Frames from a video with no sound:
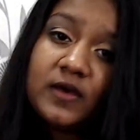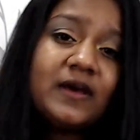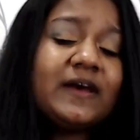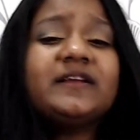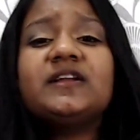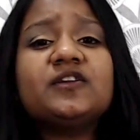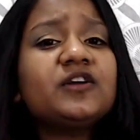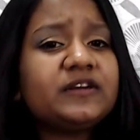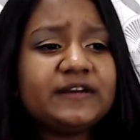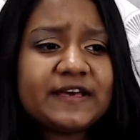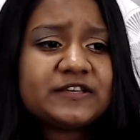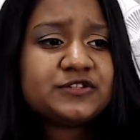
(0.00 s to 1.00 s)
It did not
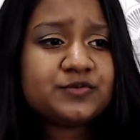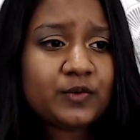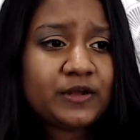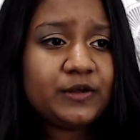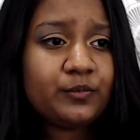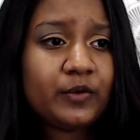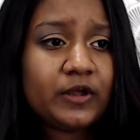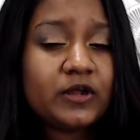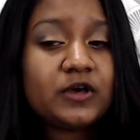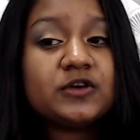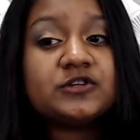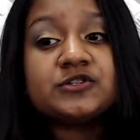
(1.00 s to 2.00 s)
taste very well,
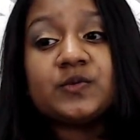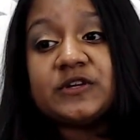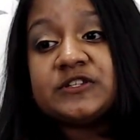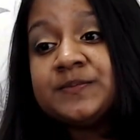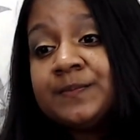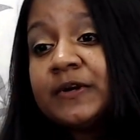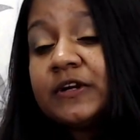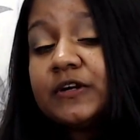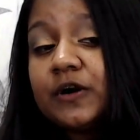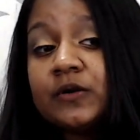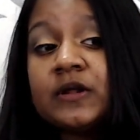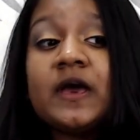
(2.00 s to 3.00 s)
so I spit it
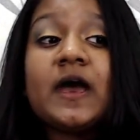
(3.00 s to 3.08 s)
out